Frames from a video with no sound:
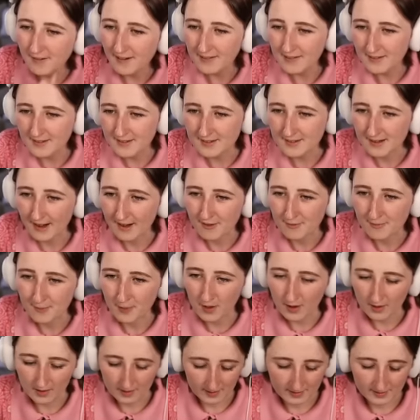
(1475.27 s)
this knife
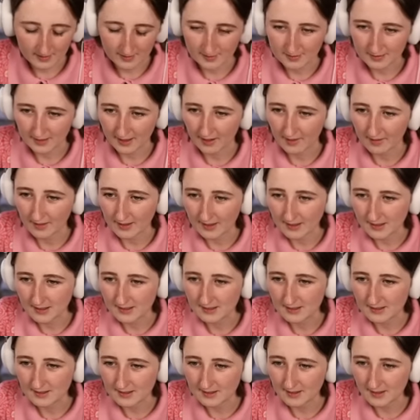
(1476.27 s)
block kind of scary.
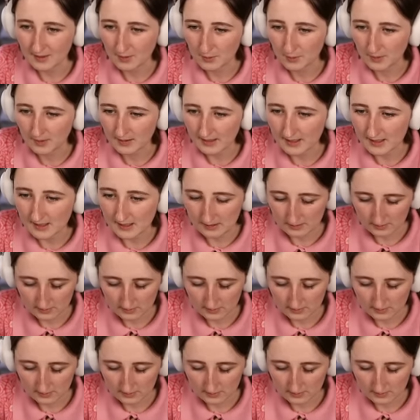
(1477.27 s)
It's like really